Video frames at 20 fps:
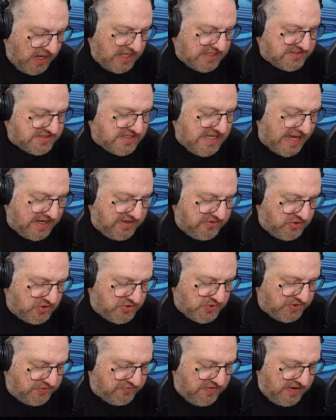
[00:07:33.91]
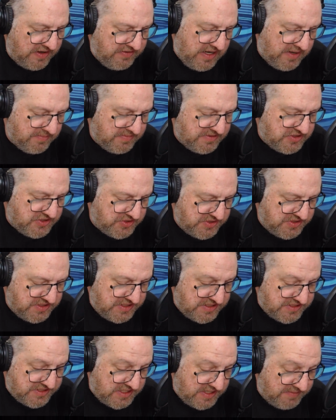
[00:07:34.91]
It's not unusual to find companies using
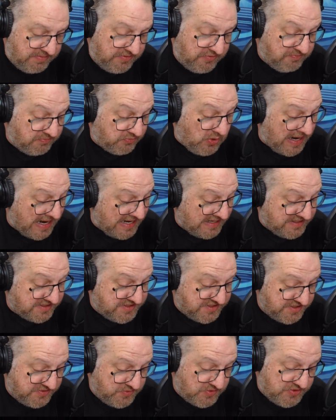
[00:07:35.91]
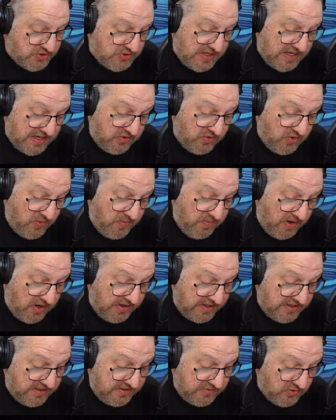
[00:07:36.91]
deceptive practices when trying to grow
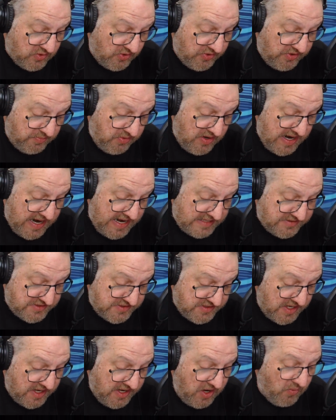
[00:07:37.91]
their brands.